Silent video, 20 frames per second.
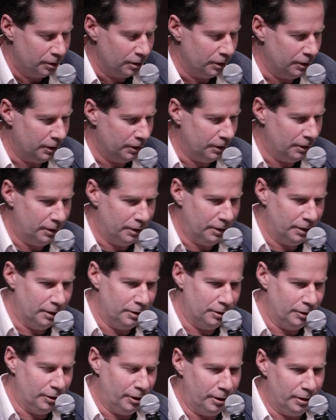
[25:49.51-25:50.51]

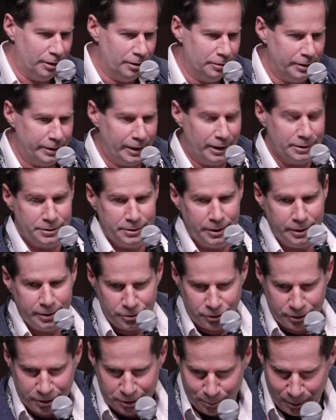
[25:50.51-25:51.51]
There are
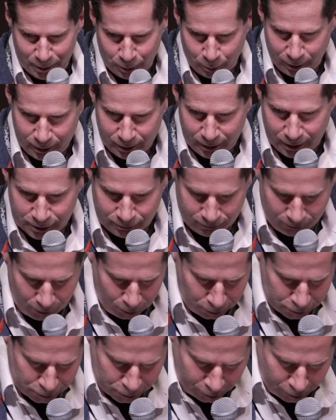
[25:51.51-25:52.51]
synergies between these flows,